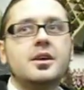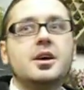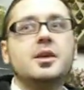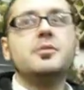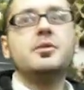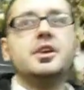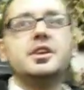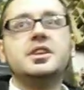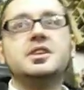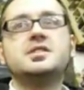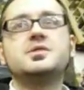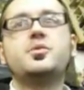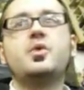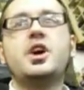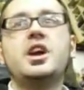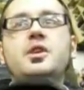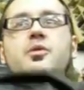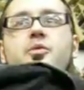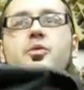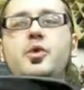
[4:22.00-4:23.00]
In this
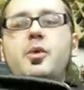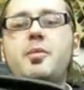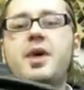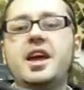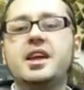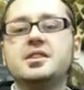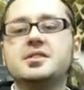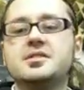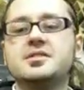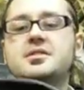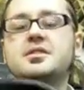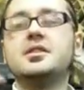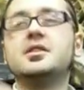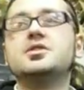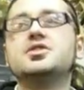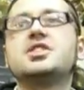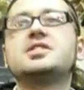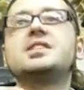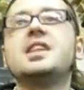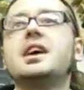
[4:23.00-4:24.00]
way, remains
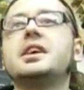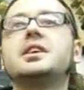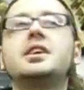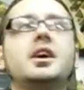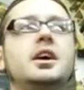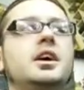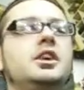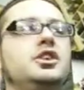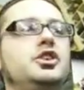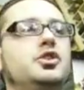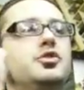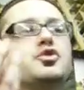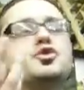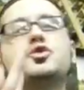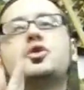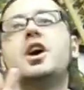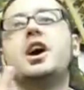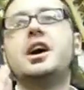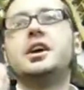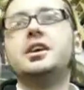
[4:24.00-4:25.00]
just like you
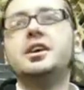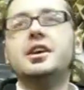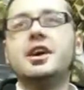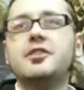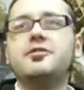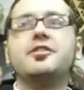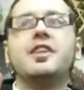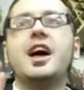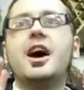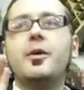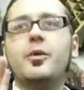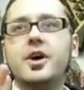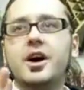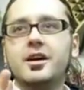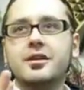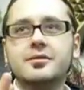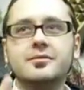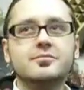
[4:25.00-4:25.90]
dry a flower.